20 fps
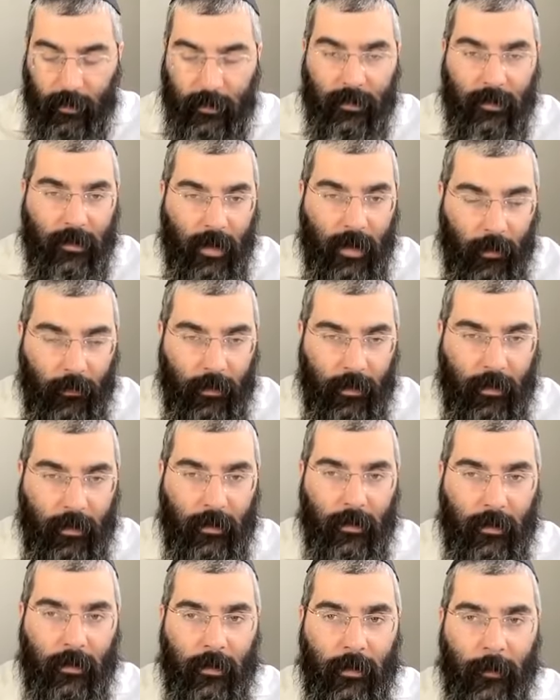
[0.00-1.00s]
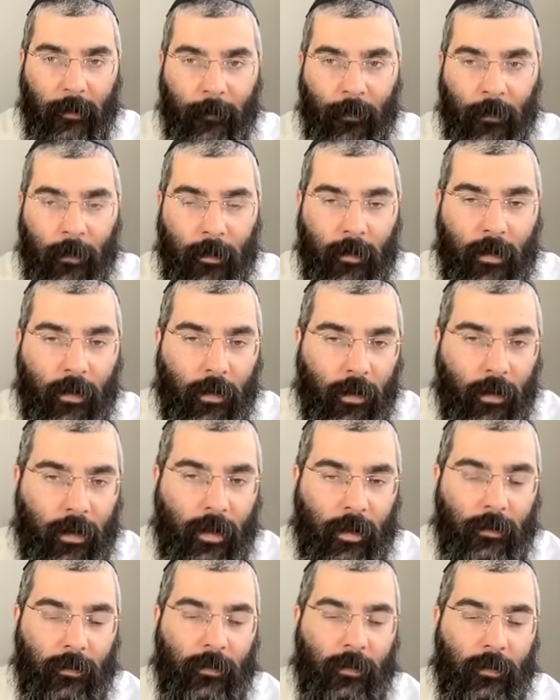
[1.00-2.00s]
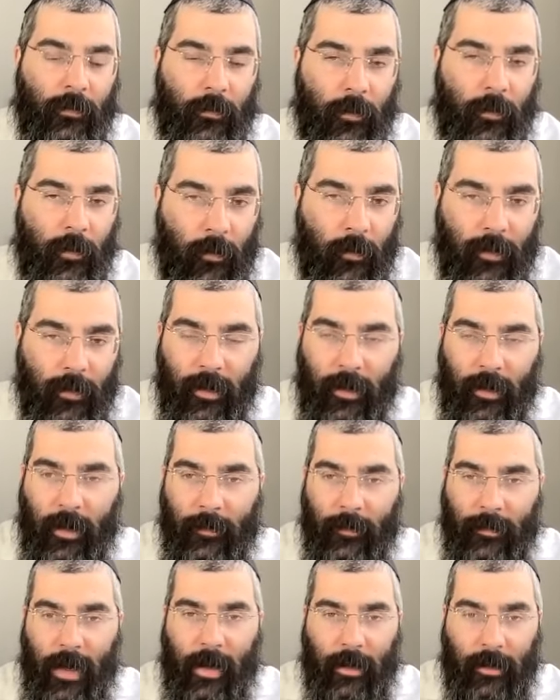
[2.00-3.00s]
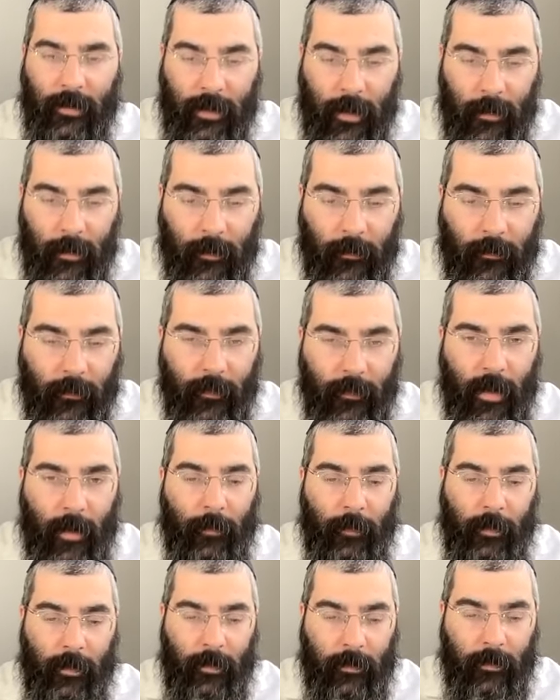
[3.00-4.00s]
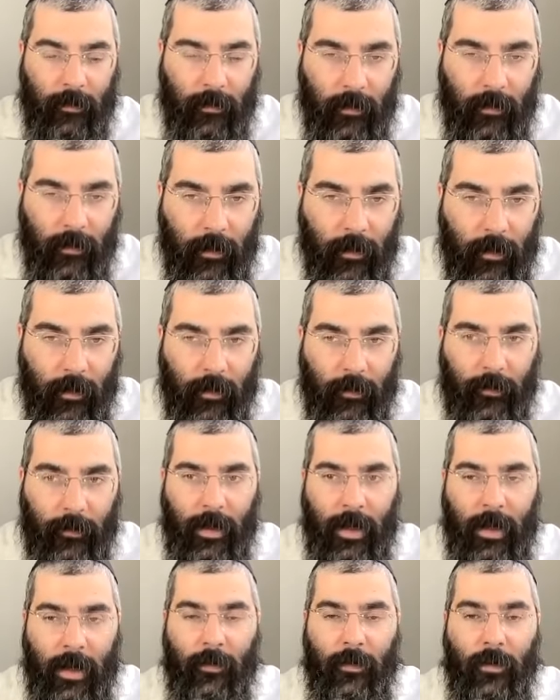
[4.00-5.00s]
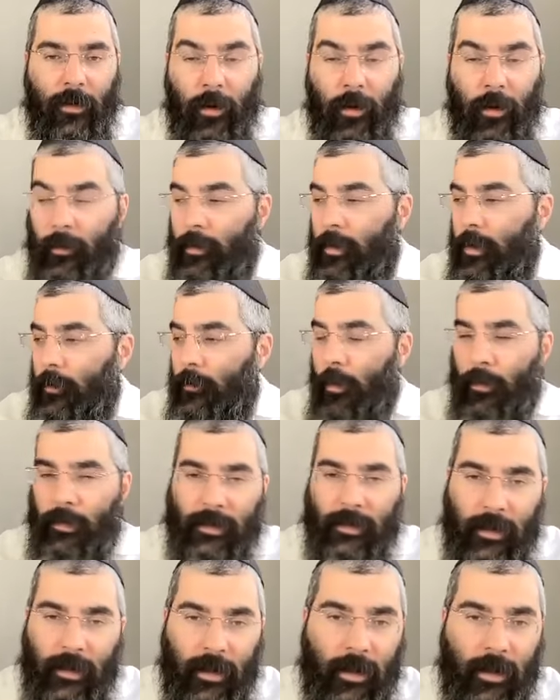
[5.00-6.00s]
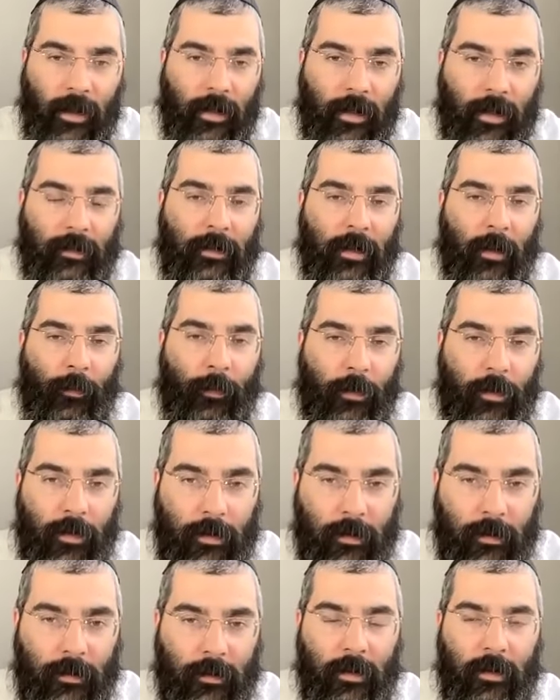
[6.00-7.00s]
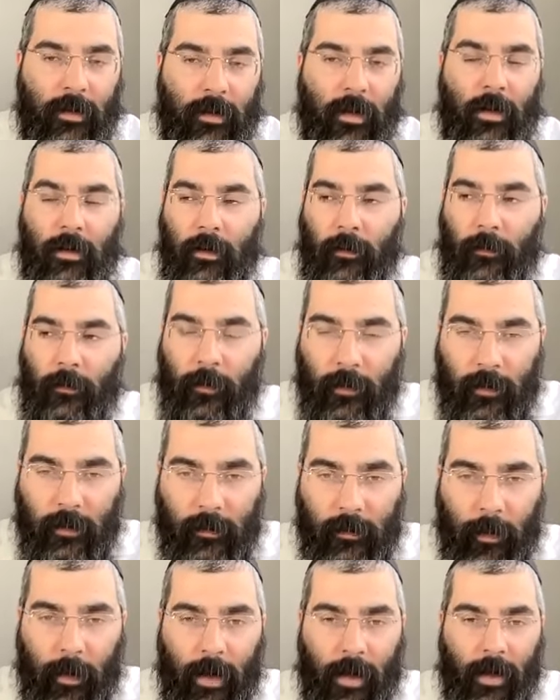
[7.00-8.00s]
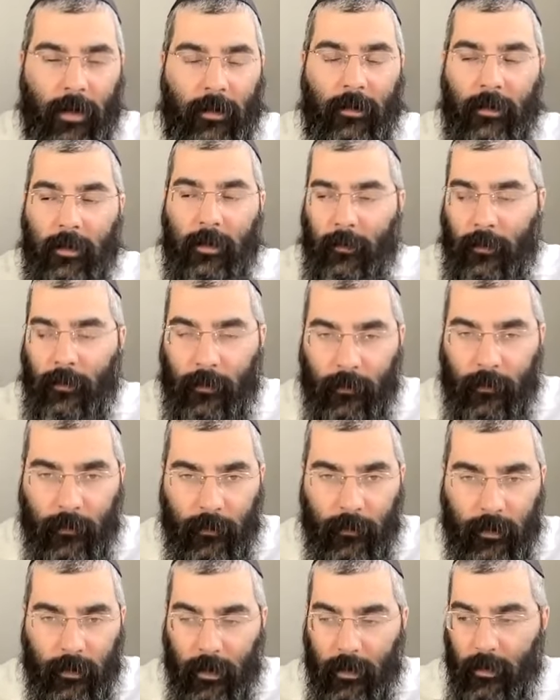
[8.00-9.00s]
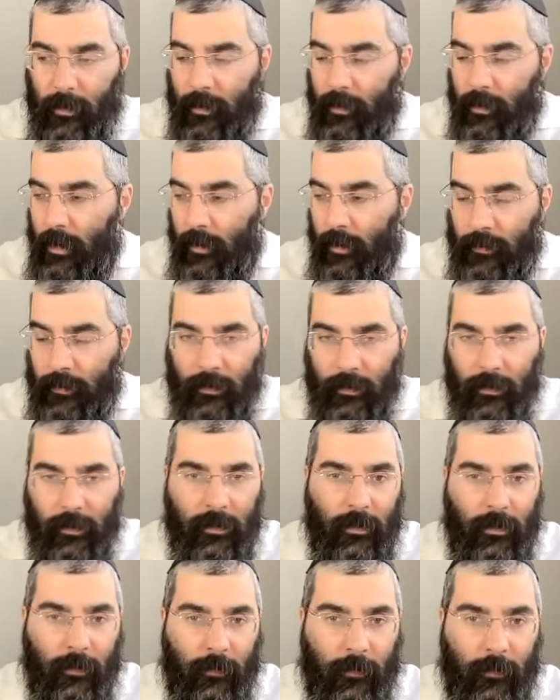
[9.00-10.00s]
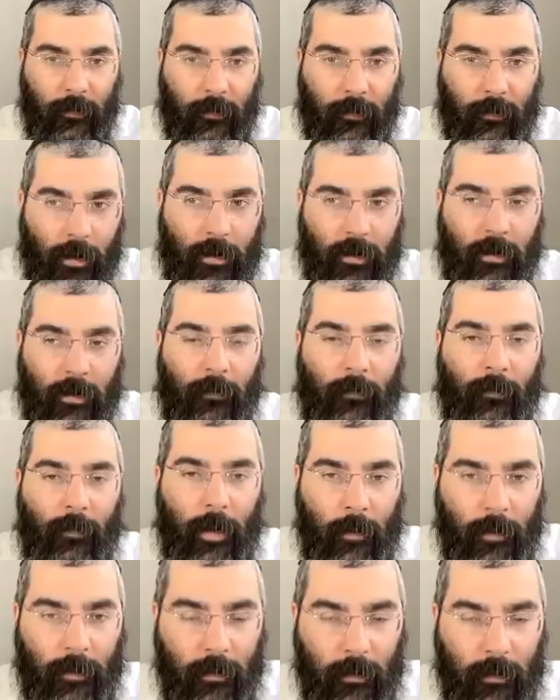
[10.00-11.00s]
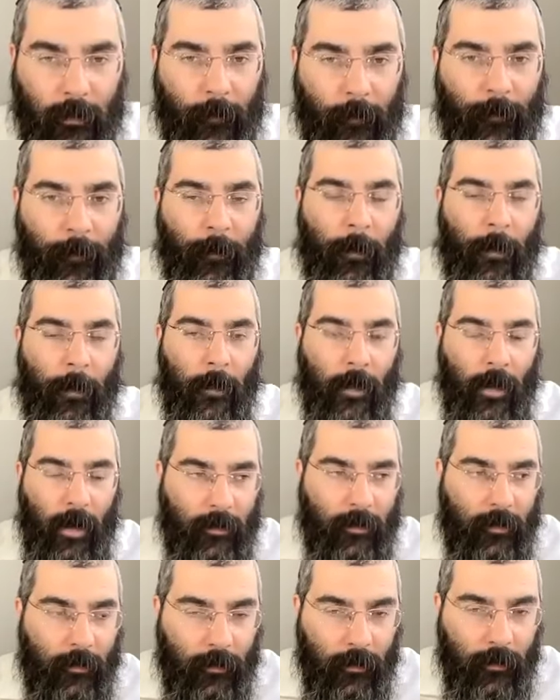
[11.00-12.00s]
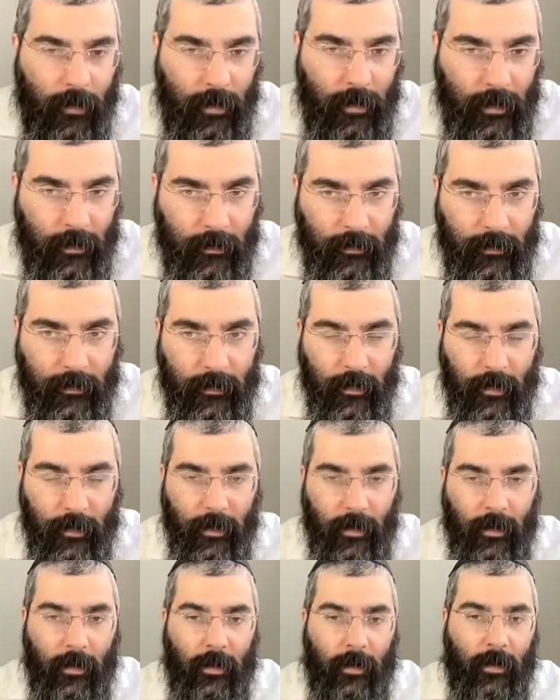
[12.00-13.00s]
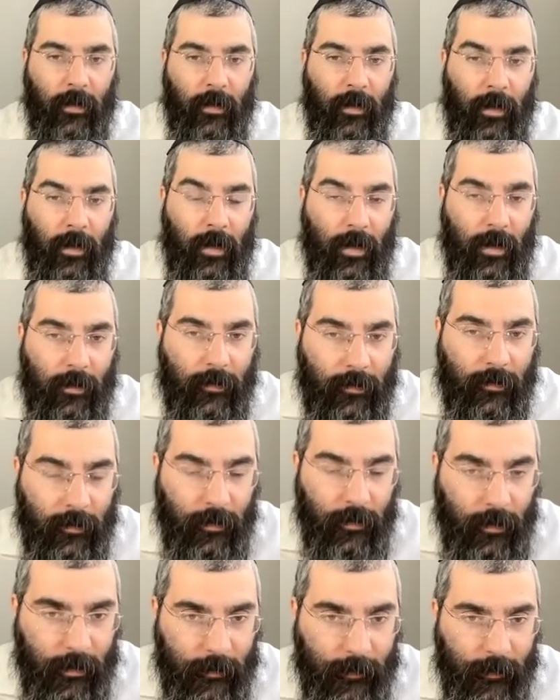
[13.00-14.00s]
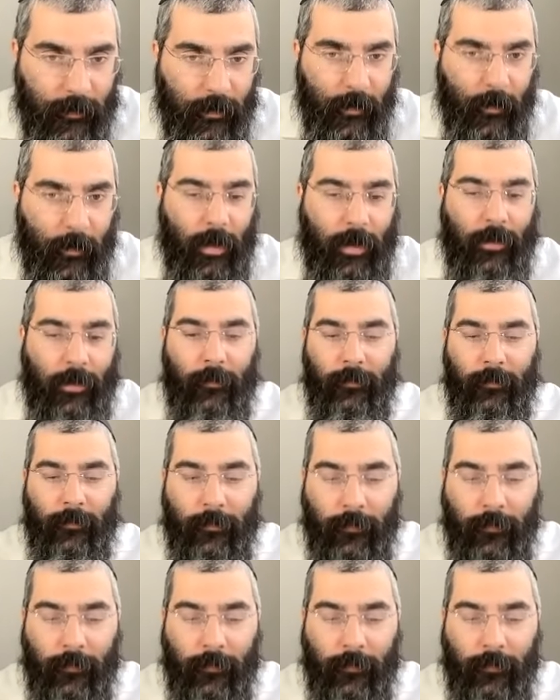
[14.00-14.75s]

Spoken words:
is everything. And all comes, everything that comes out is coming from that place. So even though what we see here is separateness and different parts and different levels and different worlds and different people and different things, in our source, we're all one.